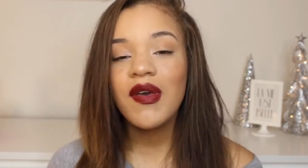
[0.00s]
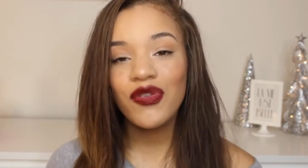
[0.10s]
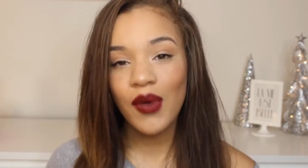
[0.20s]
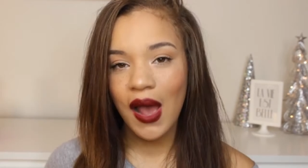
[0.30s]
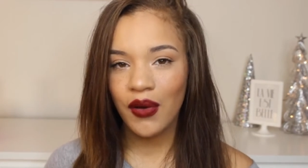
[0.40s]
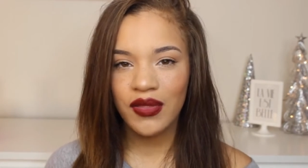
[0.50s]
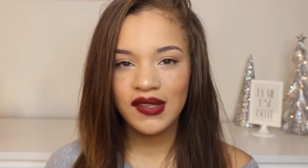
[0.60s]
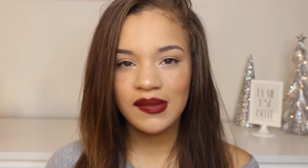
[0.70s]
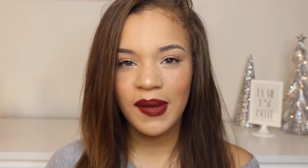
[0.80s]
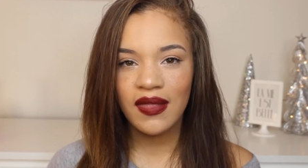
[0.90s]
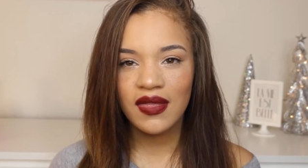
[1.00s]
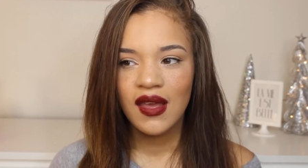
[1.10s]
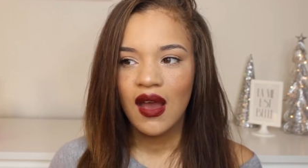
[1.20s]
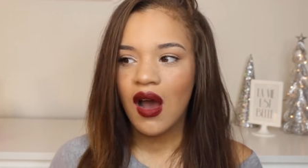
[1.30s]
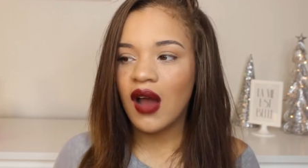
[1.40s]
But throughout this month,
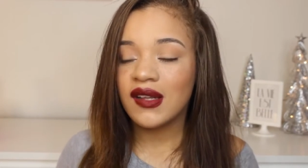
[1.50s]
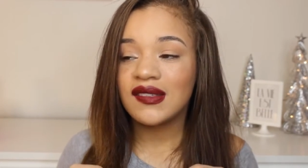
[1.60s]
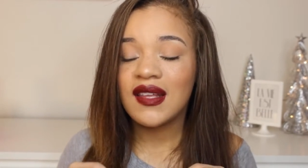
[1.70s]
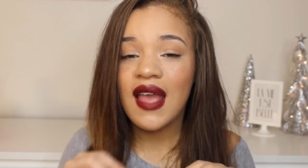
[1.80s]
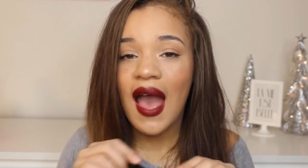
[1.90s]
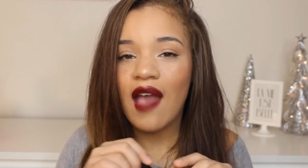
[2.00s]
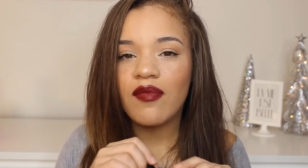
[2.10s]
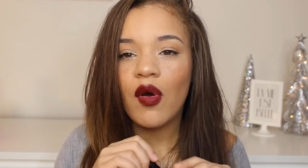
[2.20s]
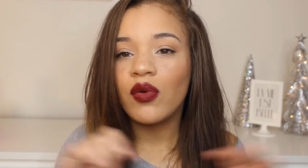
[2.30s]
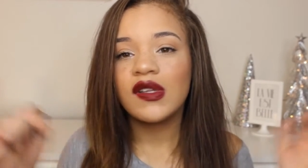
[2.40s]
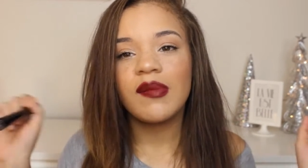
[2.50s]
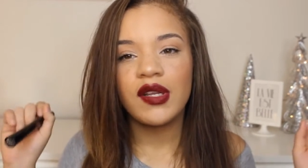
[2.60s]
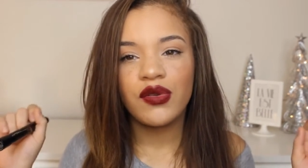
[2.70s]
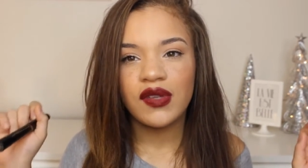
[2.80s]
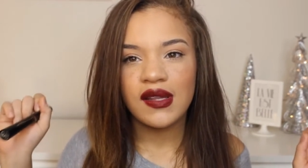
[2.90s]
Honestly, I've only
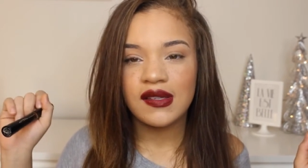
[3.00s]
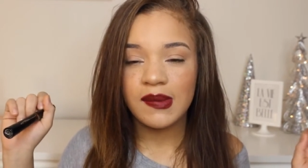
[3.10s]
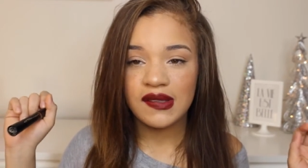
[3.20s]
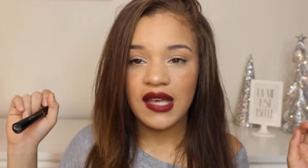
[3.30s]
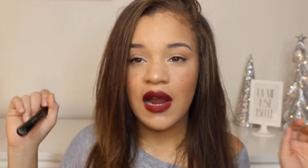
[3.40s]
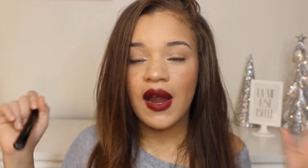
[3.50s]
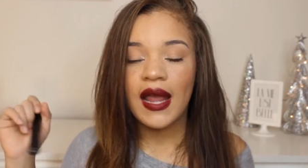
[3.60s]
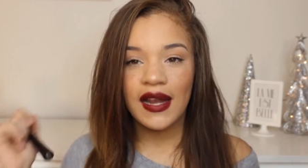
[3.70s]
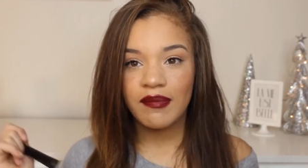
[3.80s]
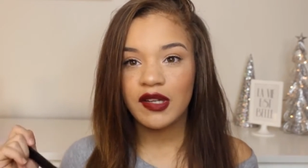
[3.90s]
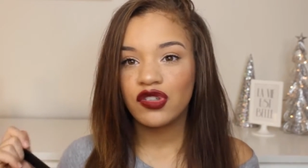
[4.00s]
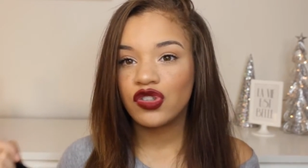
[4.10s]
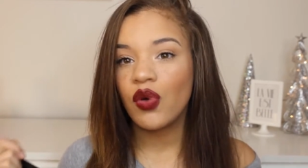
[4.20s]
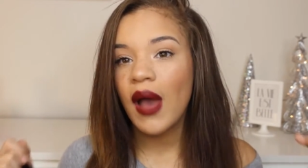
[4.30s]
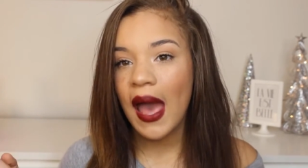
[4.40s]
been using this mascara and I've been
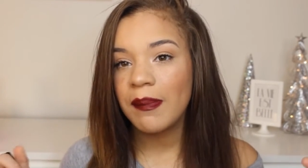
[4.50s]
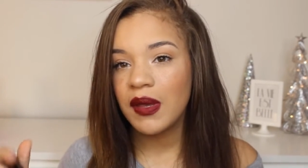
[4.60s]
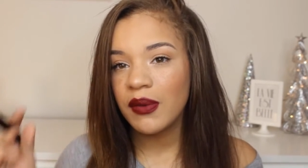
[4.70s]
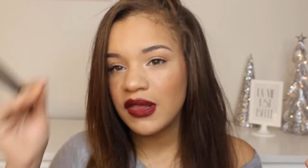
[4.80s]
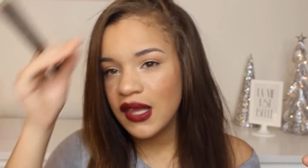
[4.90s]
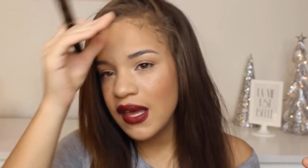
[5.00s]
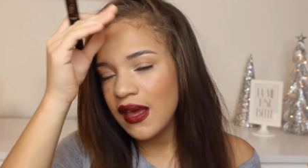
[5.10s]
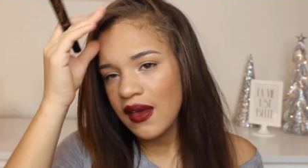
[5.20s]
so happy with it.